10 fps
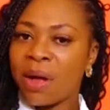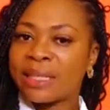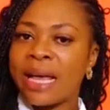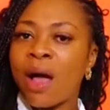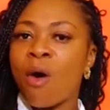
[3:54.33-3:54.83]

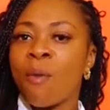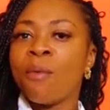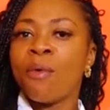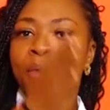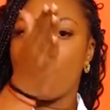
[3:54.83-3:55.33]
say
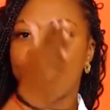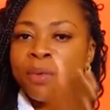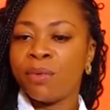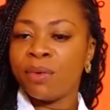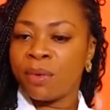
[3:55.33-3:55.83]

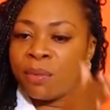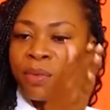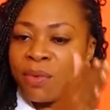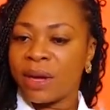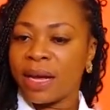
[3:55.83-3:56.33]

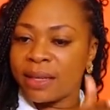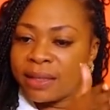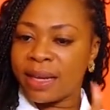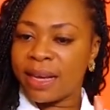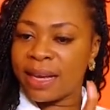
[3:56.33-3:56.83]
omo
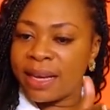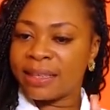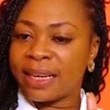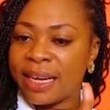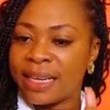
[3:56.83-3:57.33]

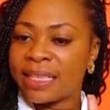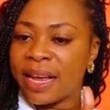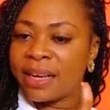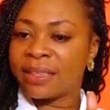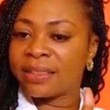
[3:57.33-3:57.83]
you can
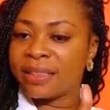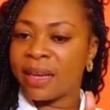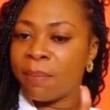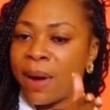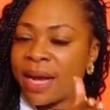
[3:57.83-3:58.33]
say
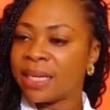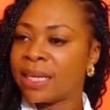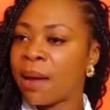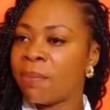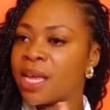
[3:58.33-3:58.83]
you're
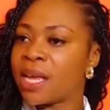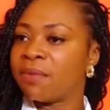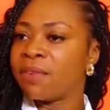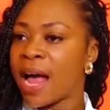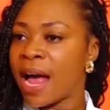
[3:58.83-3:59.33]
banning that
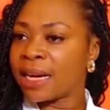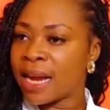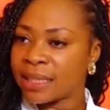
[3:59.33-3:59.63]
behavior and